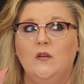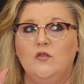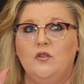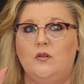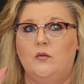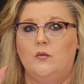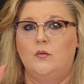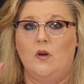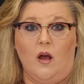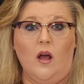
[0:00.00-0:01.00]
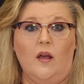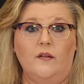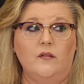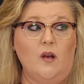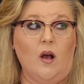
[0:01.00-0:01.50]
to
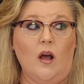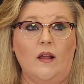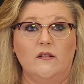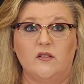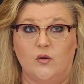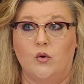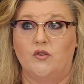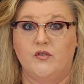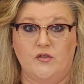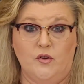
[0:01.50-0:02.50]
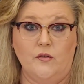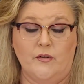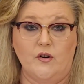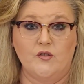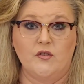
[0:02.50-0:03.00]
God, source,
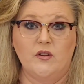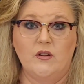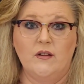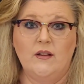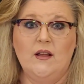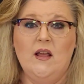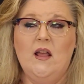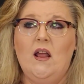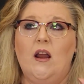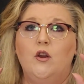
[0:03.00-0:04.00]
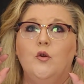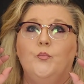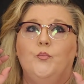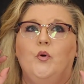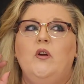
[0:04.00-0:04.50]
universe, and you
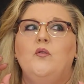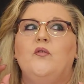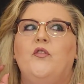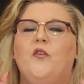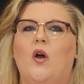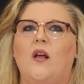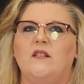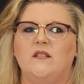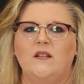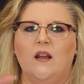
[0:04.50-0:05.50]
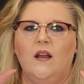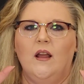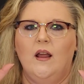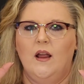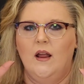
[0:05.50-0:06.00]
put your thoughts
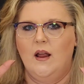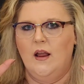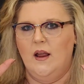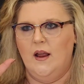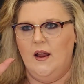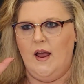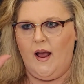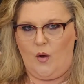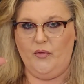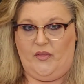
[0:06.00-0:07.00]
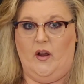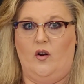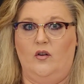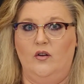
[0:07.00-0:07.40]
out there,